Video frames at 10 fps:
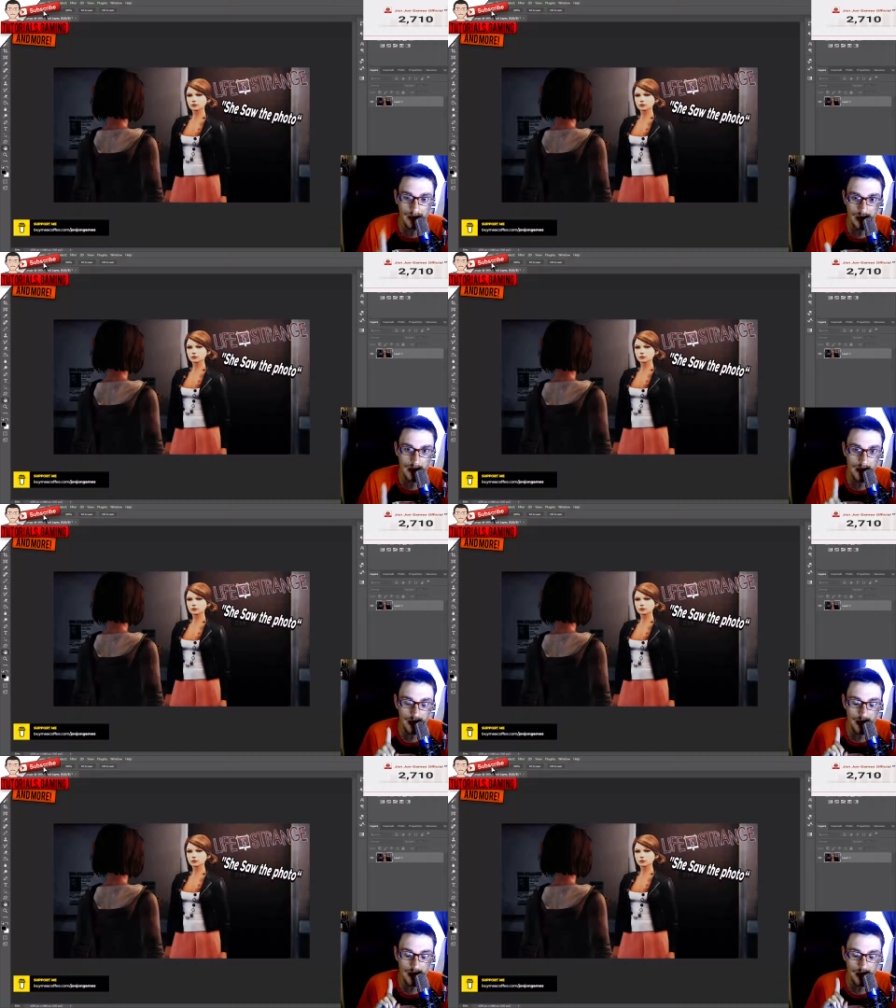I,
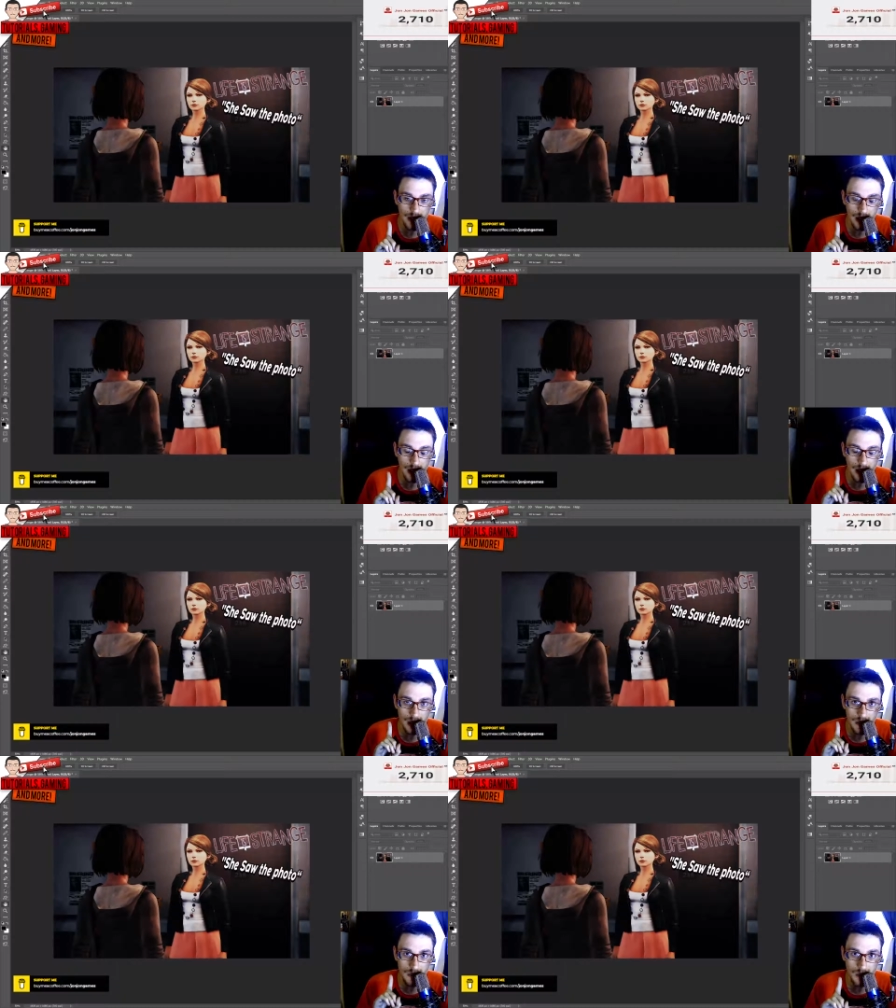
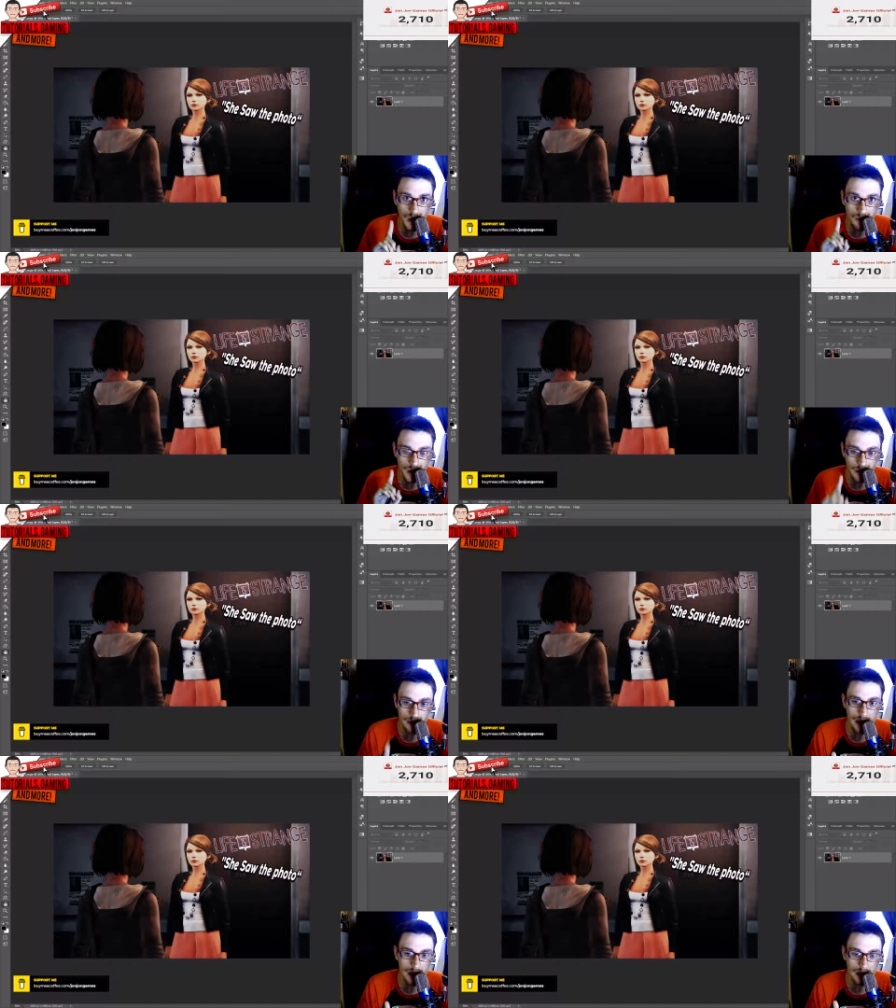I recommend
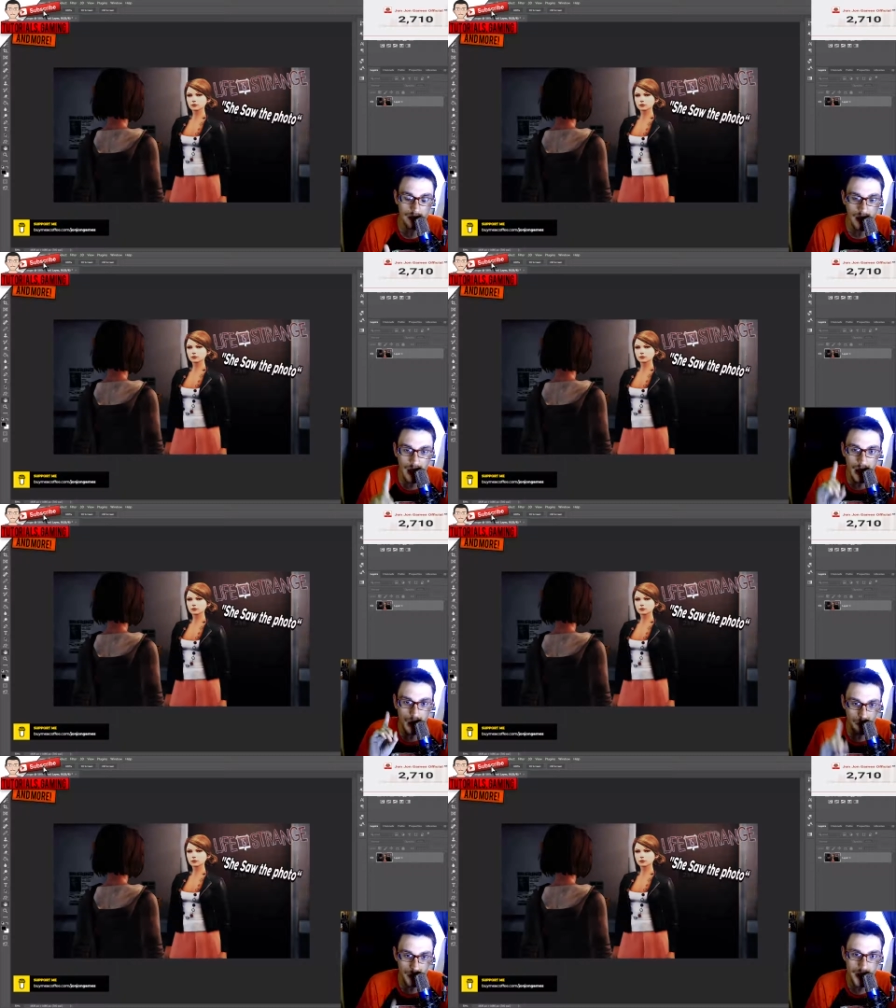
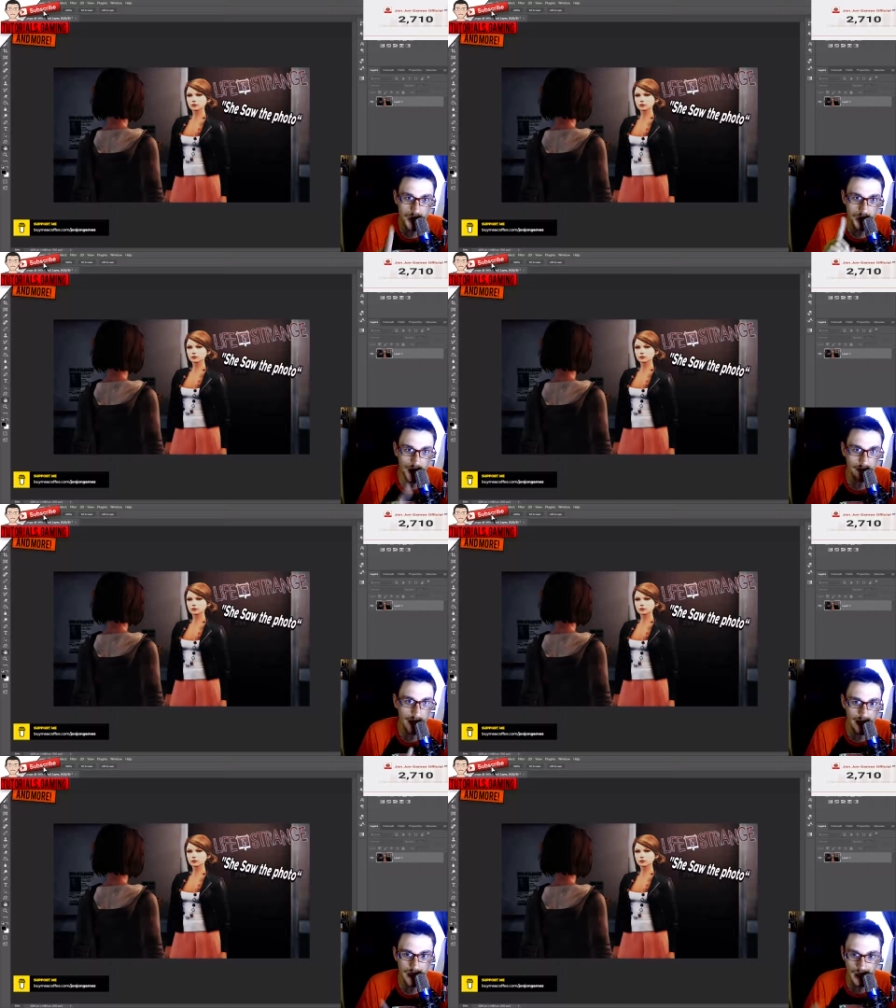
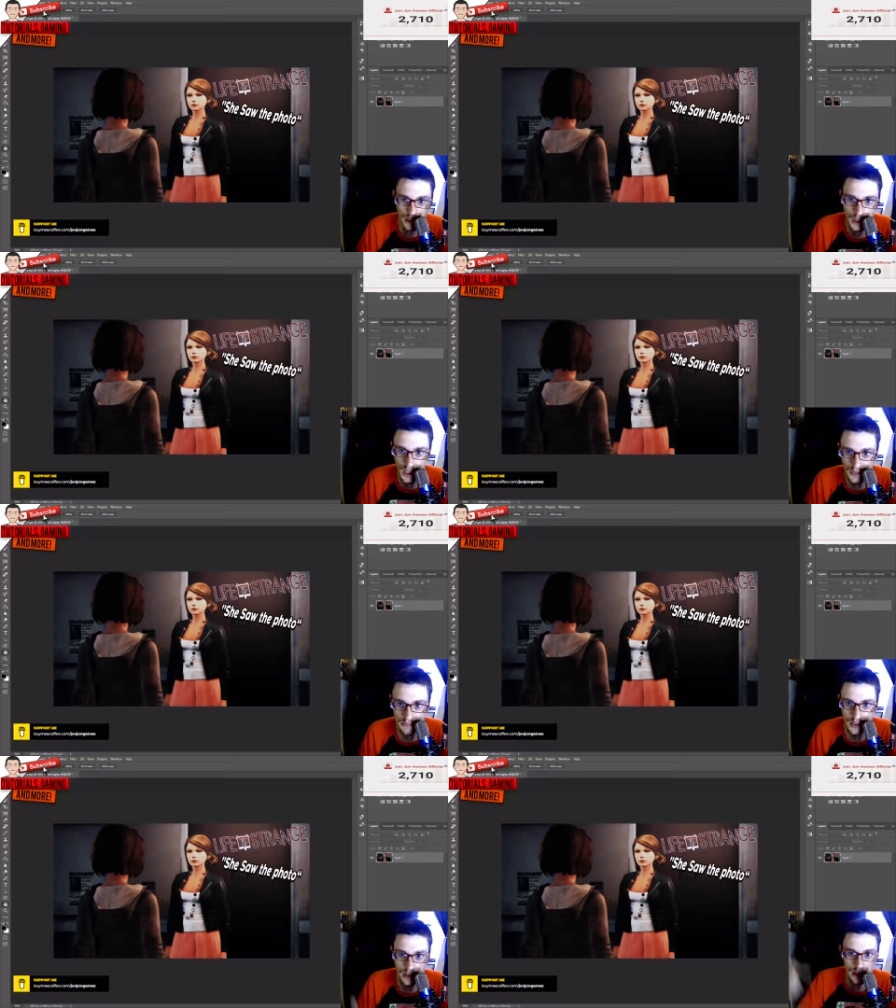compressjpeg.com.
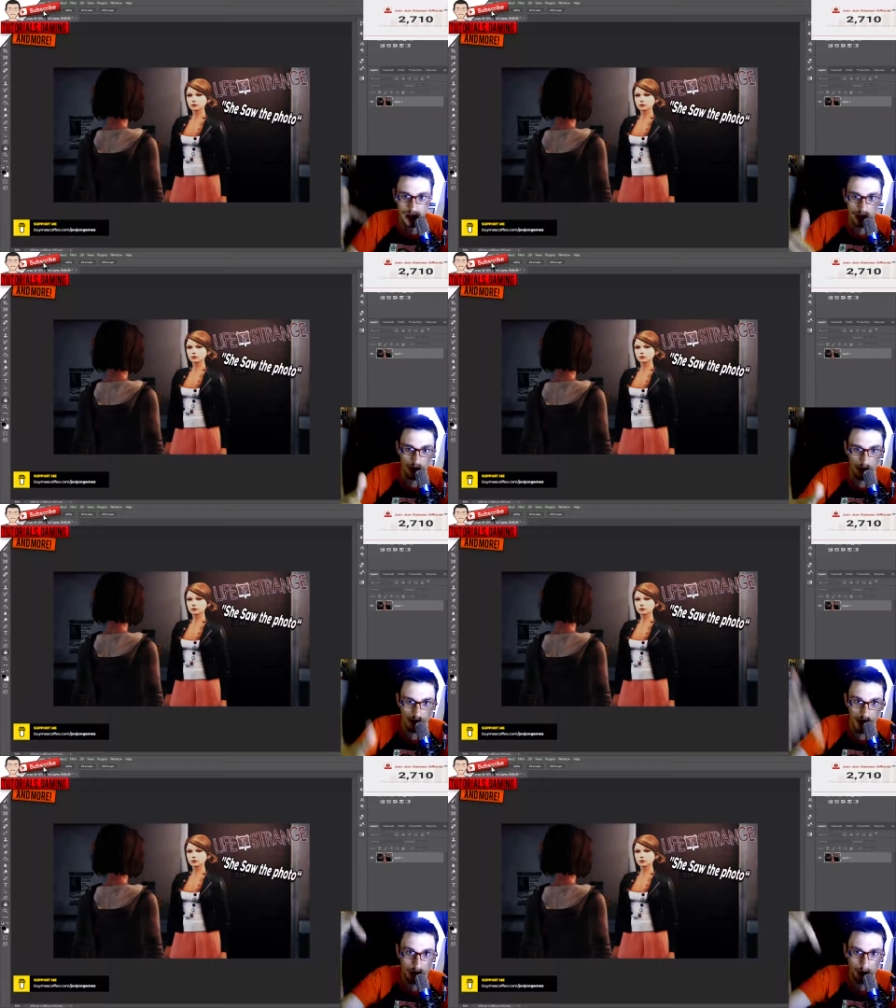Link to that
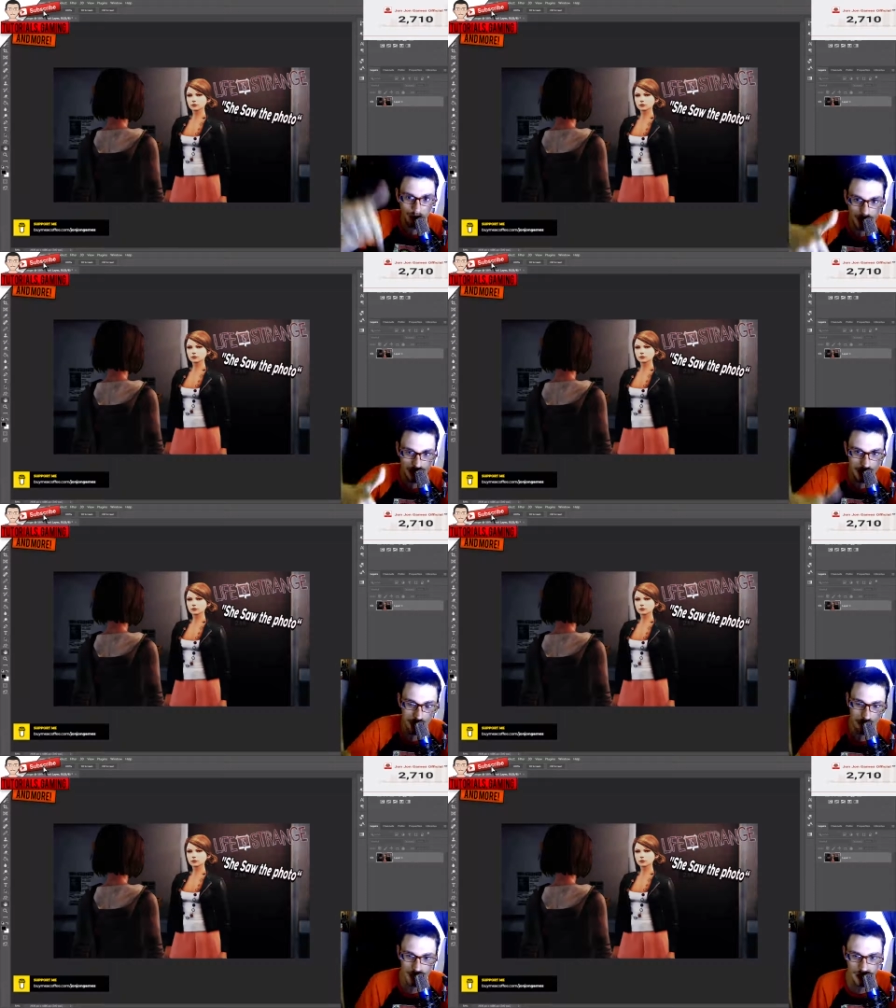website will be in the
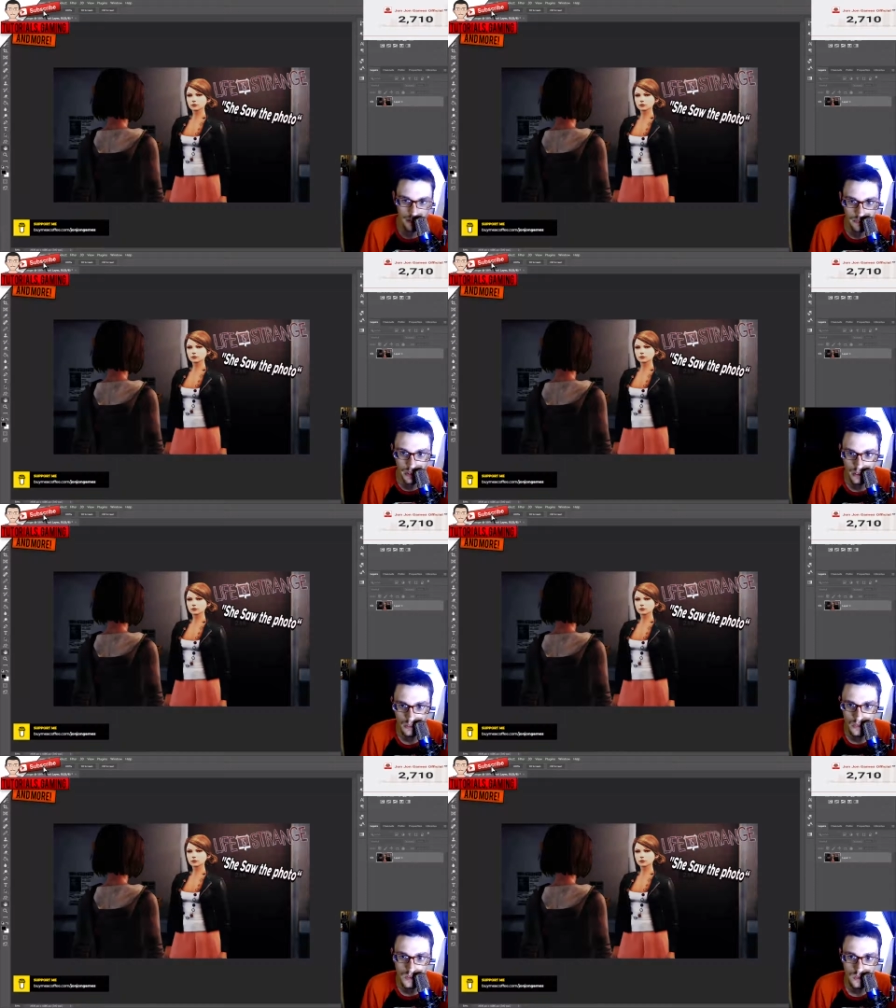description down below
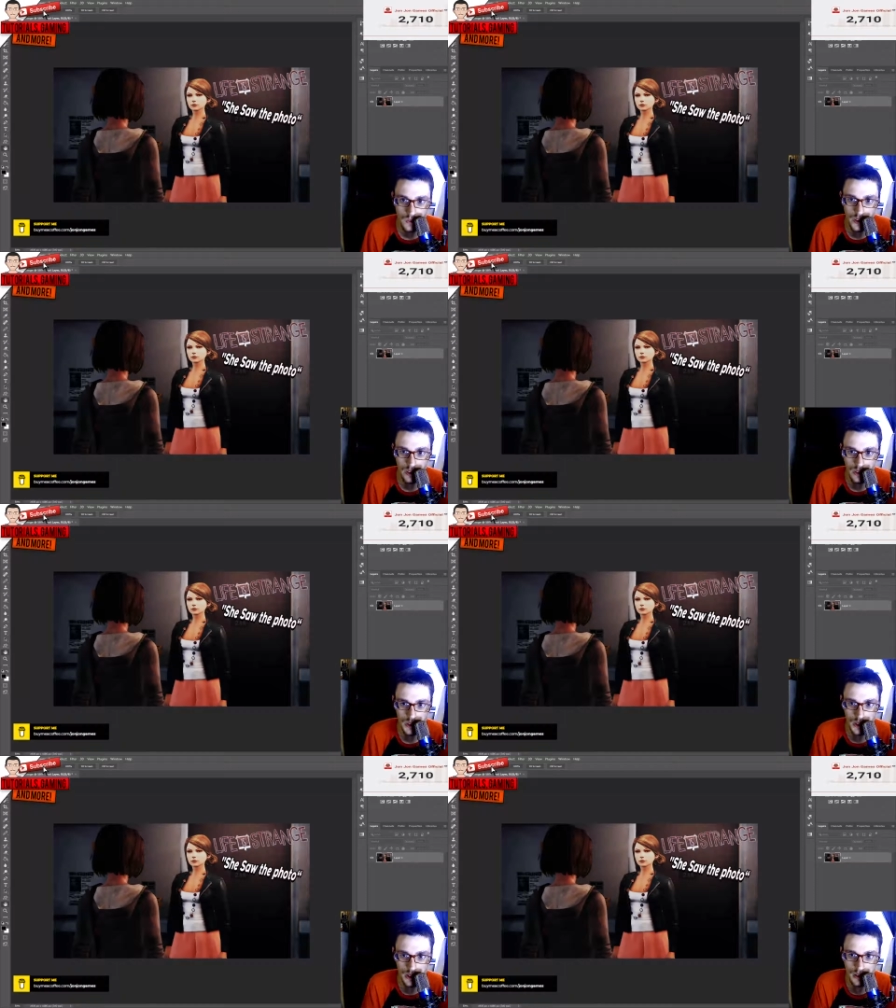for y'all to check.